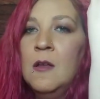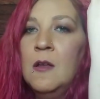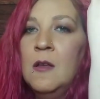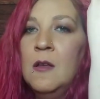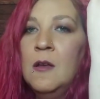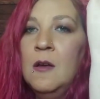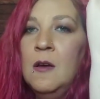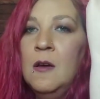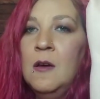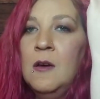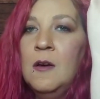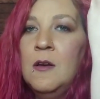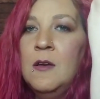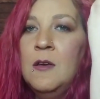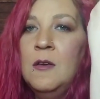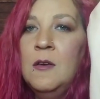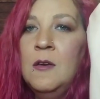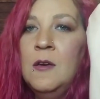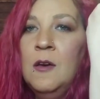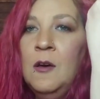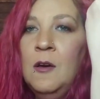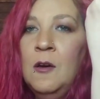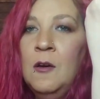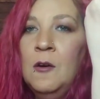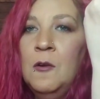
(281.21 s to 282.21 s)
there you
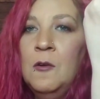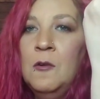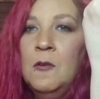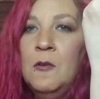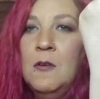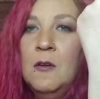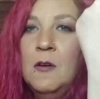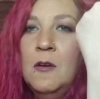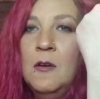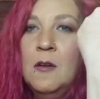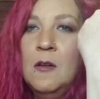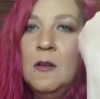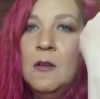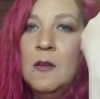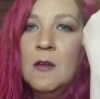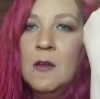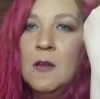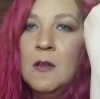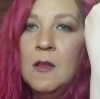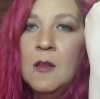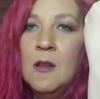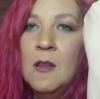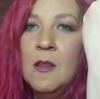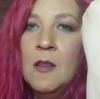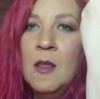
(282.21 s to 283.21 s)
go.
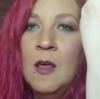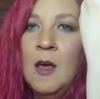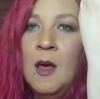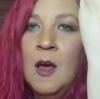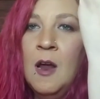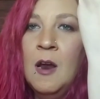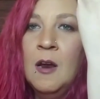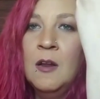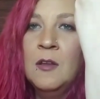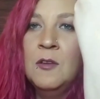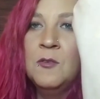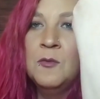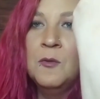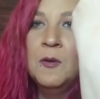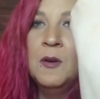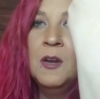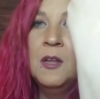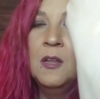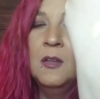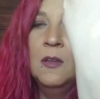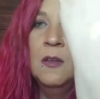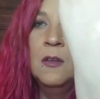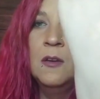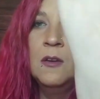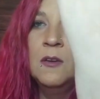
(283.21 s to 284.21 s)
That is what
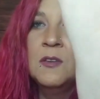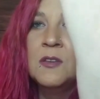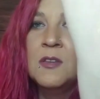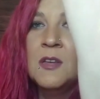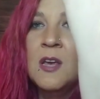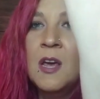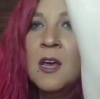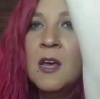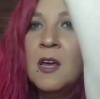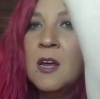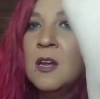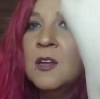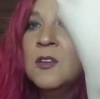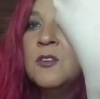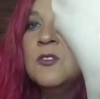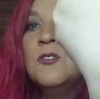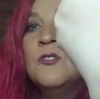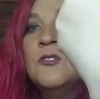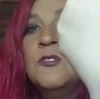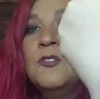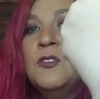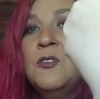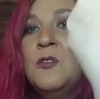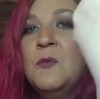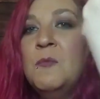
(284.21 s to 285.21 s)
it looks like. It's
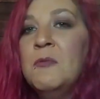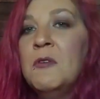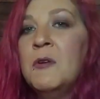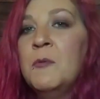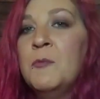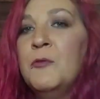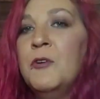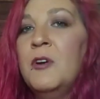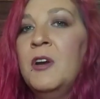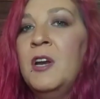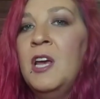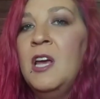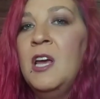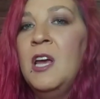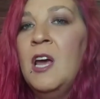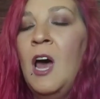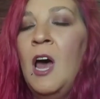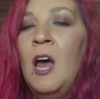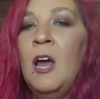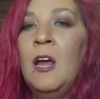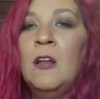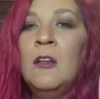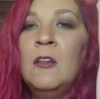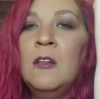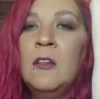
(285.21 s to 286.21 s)
super pretty.
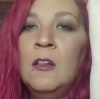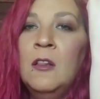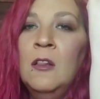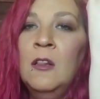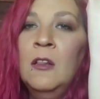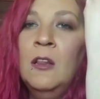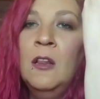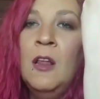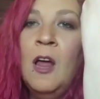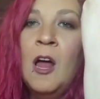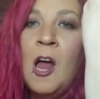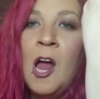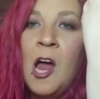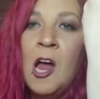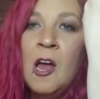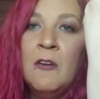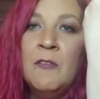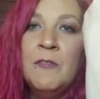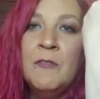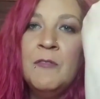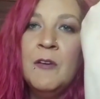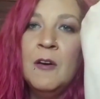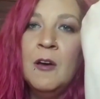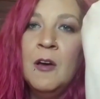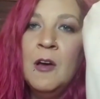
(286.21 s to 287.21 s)
I
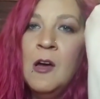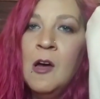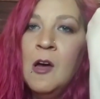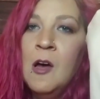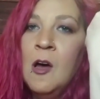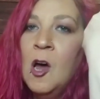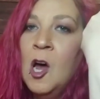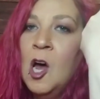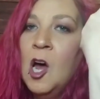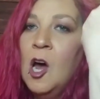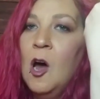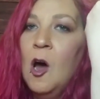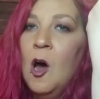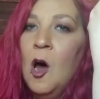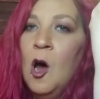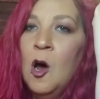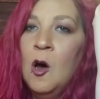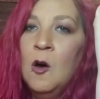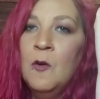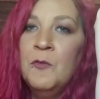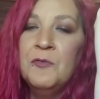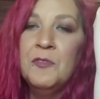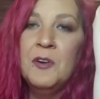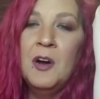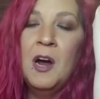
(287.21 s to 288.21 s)
love
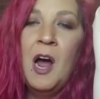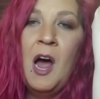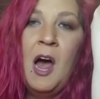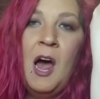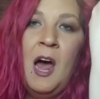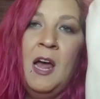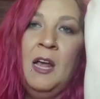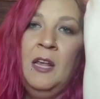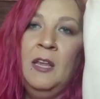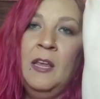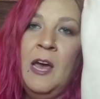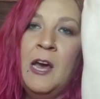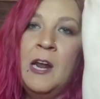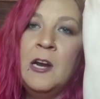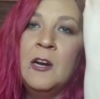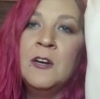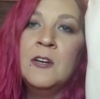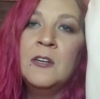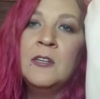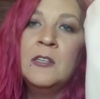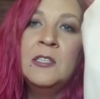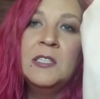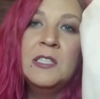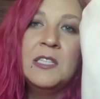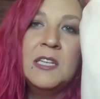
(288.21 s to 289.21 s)
Ofra
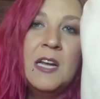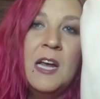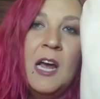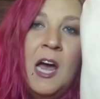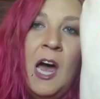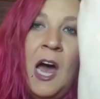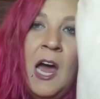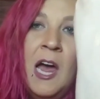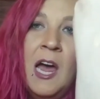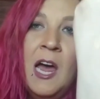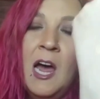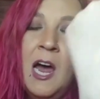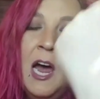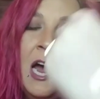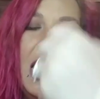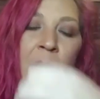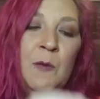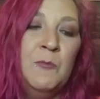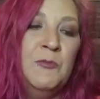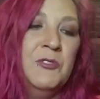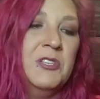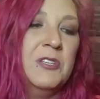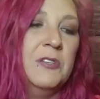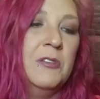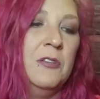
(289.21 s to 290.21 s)
highlighters. I
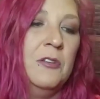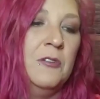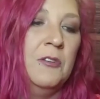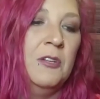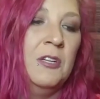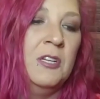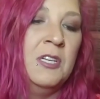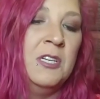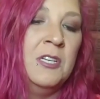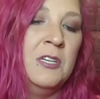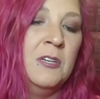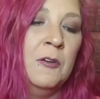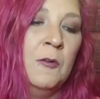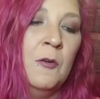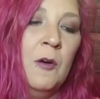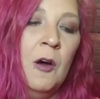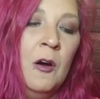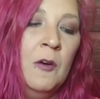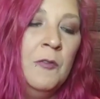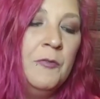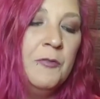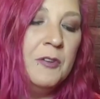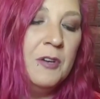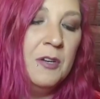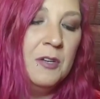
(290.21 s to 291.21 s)
absolutely do.
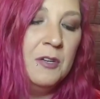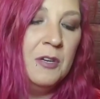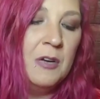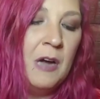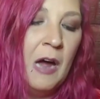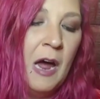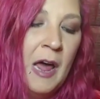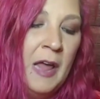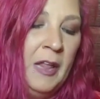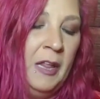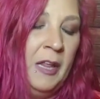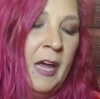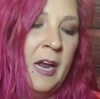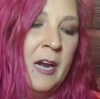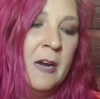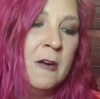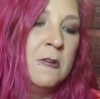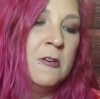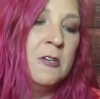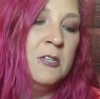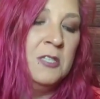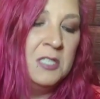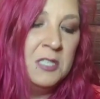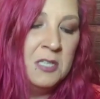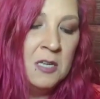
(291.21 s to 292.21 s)
Ofra
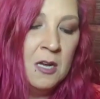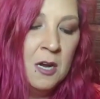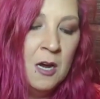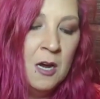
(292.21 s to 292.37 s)
highlighters,